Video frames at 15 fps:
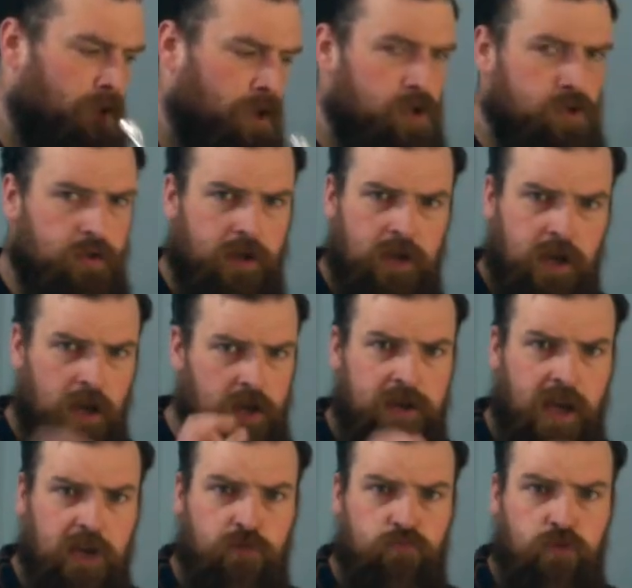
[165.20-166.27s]
So again,
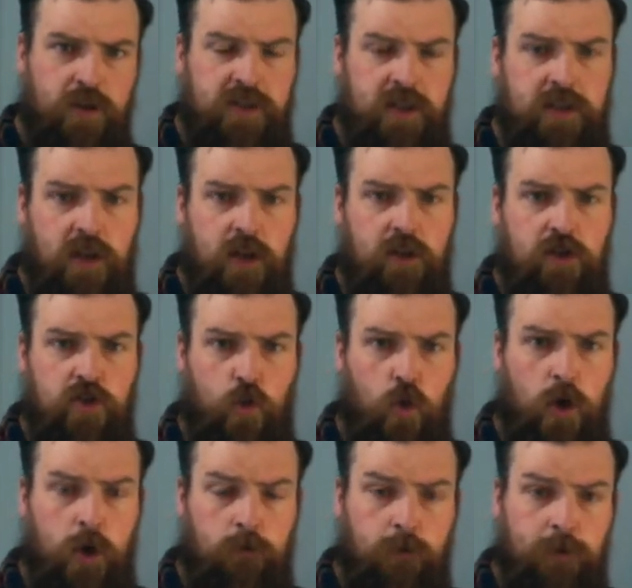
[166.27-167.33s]
nice rigid
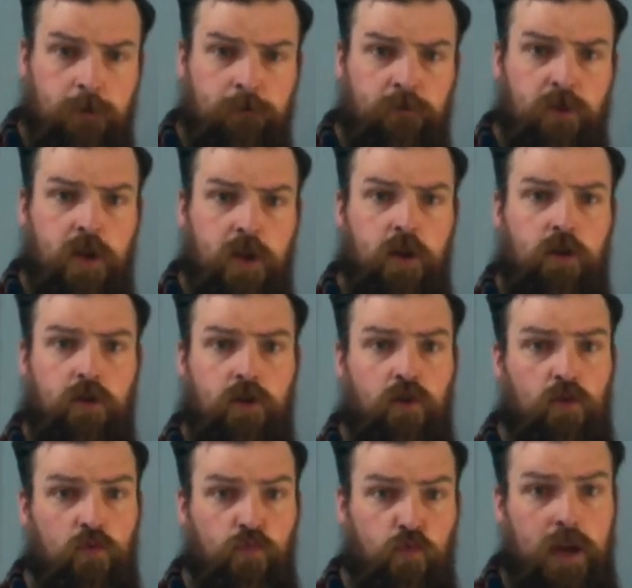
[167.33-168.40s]
square rhythm,
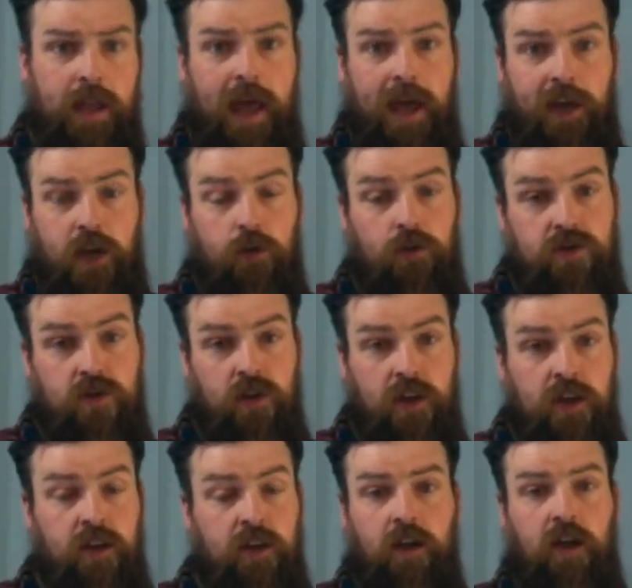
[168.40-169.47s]
really accurate
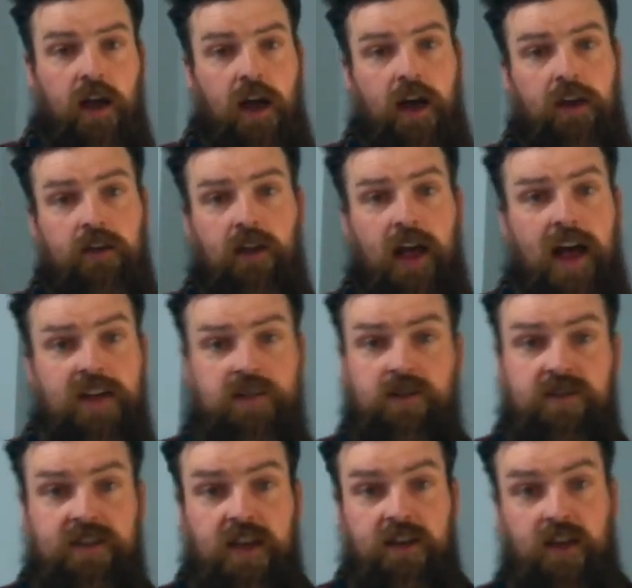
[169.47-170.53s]
tonguing, and as I
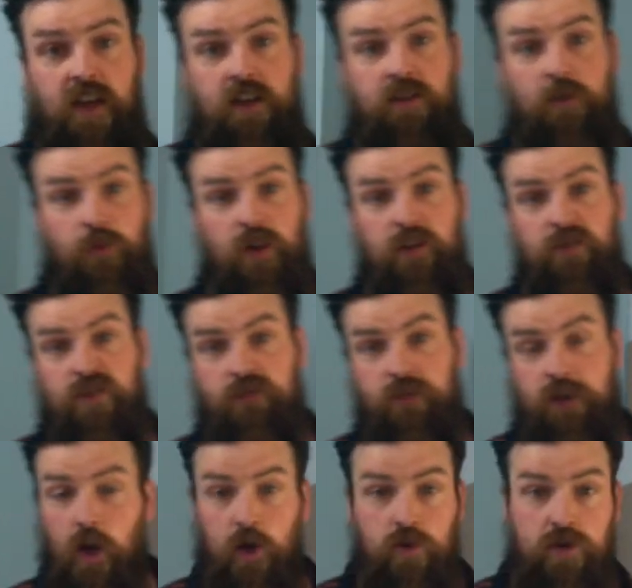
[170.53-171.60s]
said in the previous
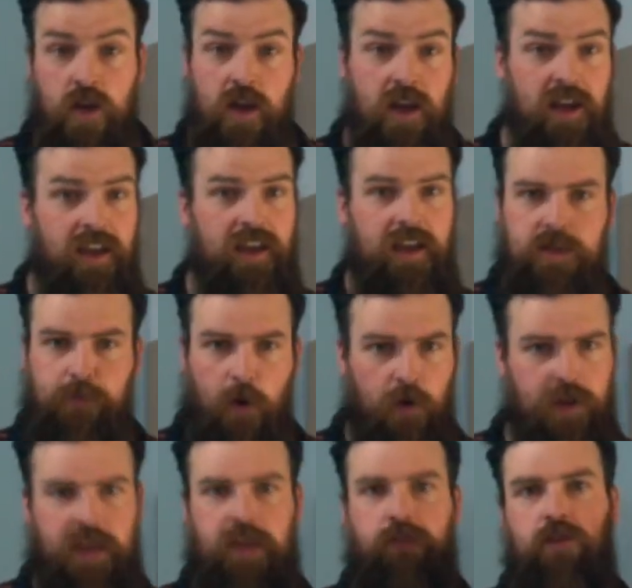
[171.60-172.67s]
videos, it's about
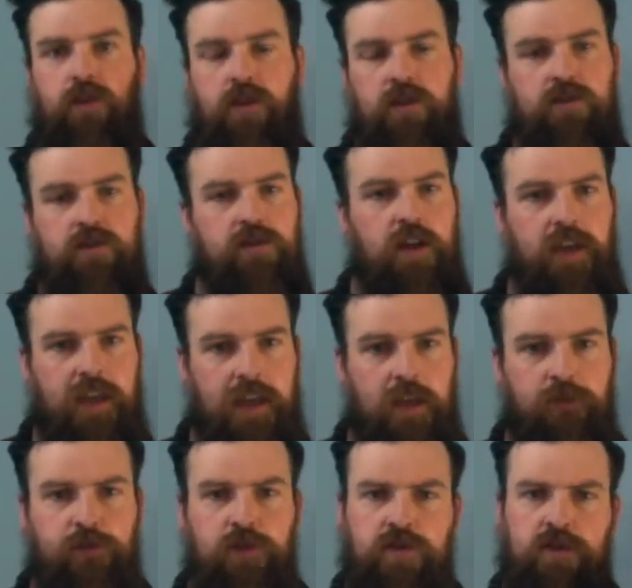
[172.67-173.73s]
evenness.
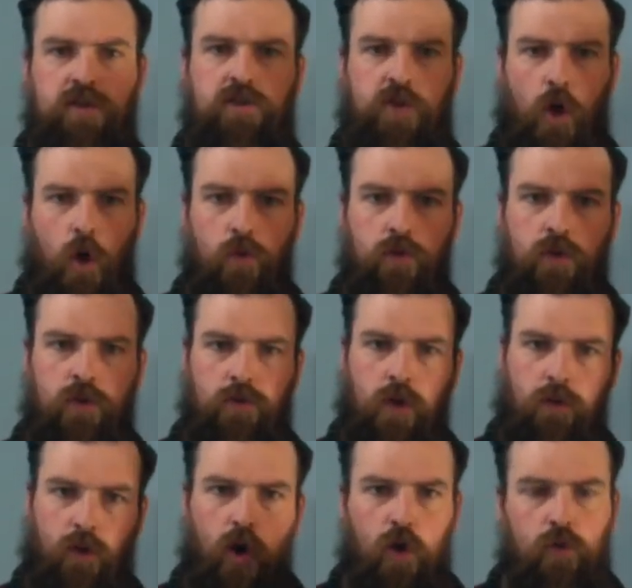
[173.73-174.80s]
Evenness in tone throughout the
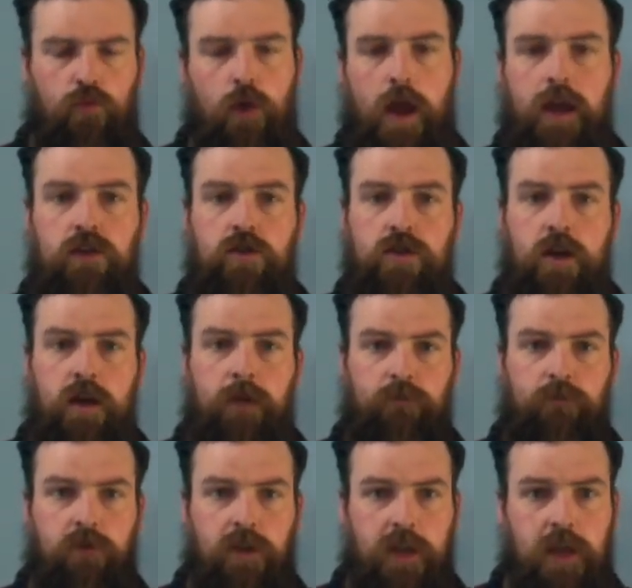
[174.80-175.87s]
whole range,
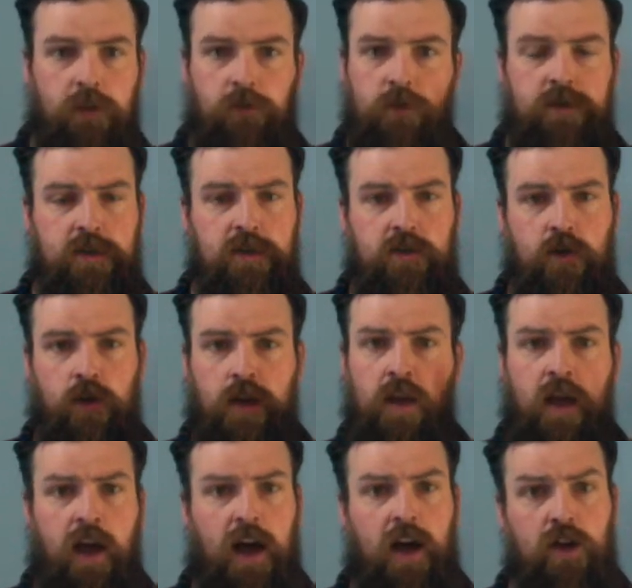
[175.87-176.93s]
evenness in tonguing.
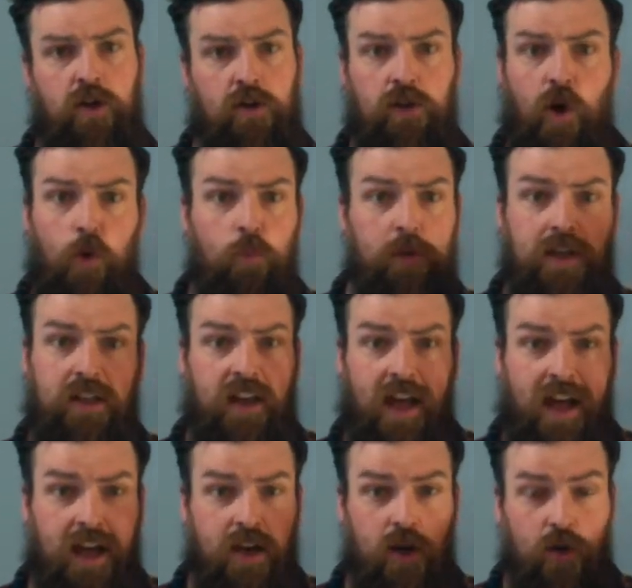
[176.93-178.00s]
Are your low, middle and
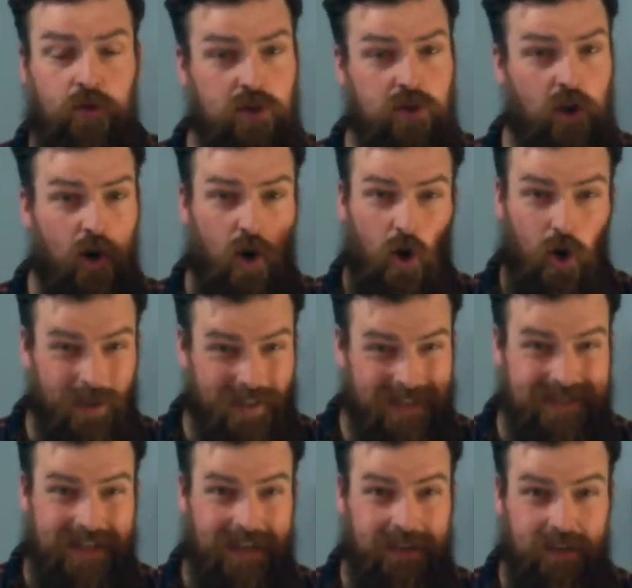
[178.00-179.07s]
high notes all
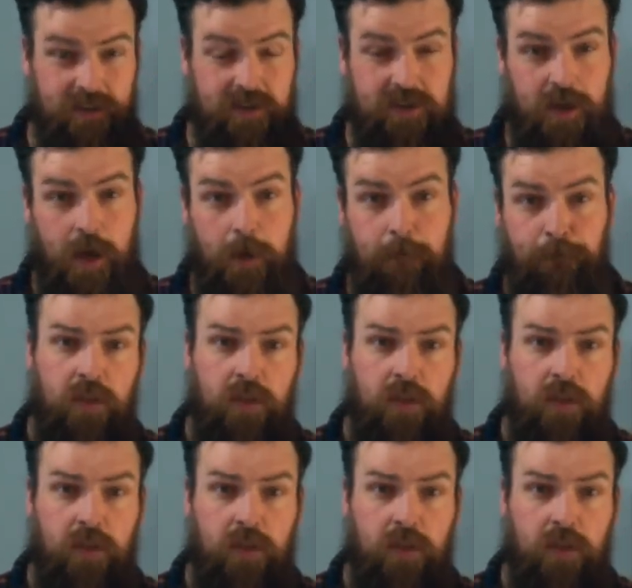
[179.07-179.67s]
exactly the same?